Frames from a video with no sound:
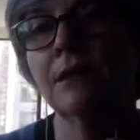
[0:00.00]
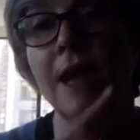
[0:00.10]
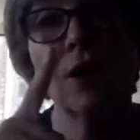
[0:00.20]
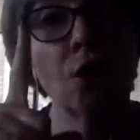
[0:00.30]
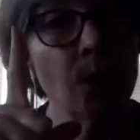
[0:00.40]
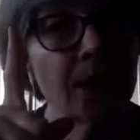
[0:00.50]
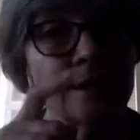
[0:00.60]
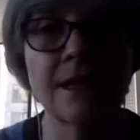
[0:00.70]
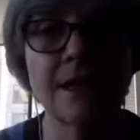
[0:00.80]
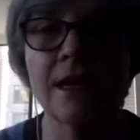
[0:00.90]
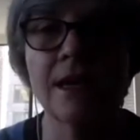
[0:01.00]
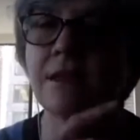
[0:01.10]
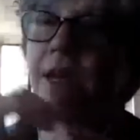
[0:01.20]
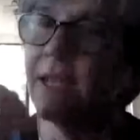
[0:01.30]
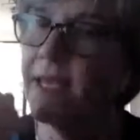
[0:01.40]
Not quicken death,
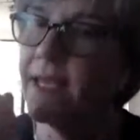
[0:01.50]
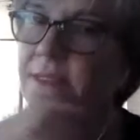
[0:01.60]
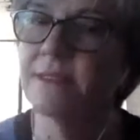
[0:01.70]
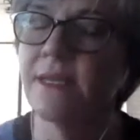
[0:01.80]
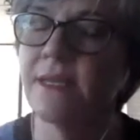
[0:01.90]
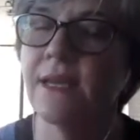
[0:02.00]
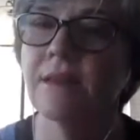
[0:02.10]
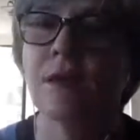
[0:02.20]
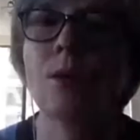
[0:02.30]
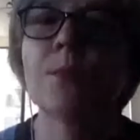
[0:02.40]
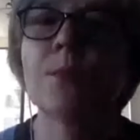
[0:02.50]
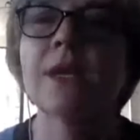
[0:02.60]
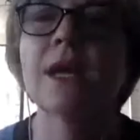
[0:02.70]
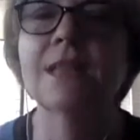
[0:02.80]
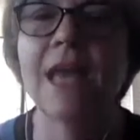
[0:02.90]
not hasten death,
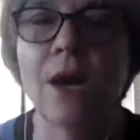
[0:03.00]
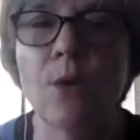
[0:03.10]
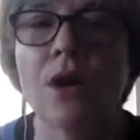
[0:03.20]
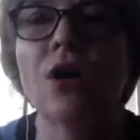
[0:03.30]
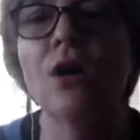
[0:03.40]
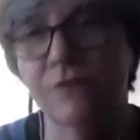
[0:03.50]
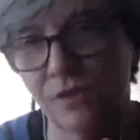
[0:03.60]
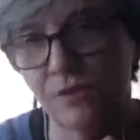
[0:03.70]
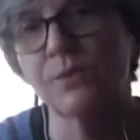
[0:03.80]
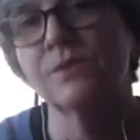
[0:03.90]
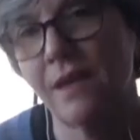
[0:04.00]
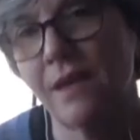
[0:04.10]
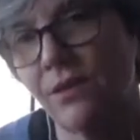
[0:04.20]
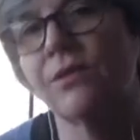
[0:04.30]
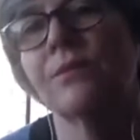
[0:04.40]
but allow a comfortable
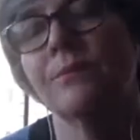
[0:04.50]
death.